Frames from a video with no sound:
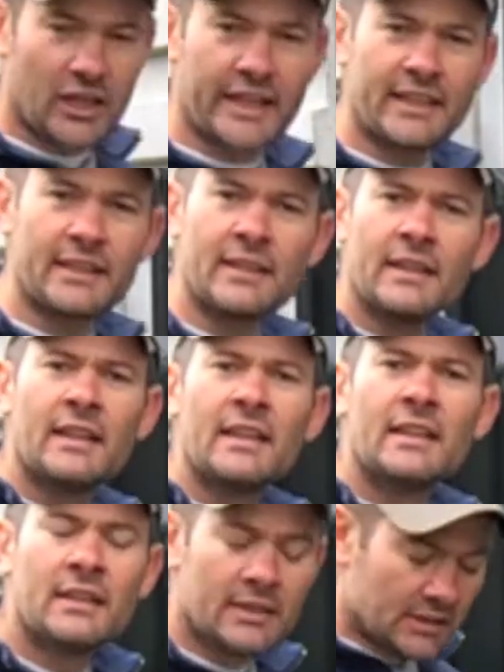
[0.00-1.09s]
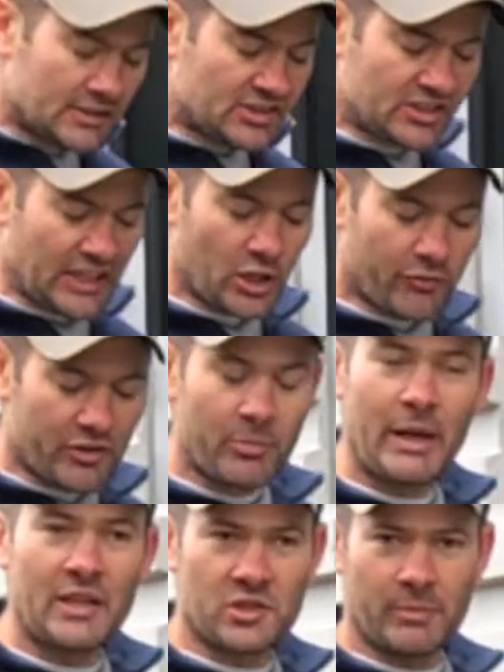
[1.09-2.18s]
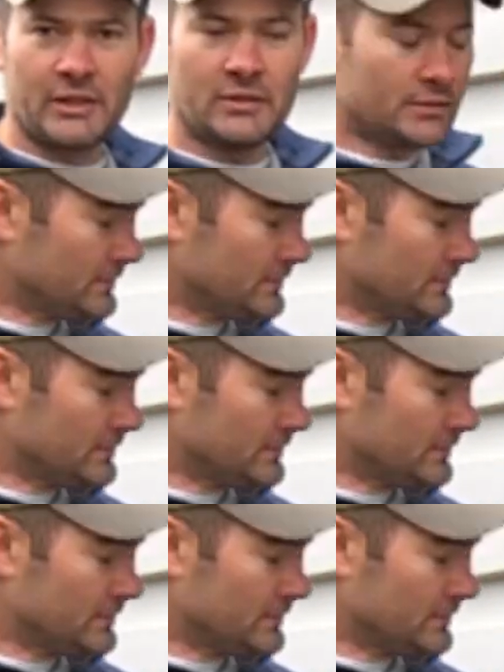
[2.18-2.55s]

target, send over the measurement,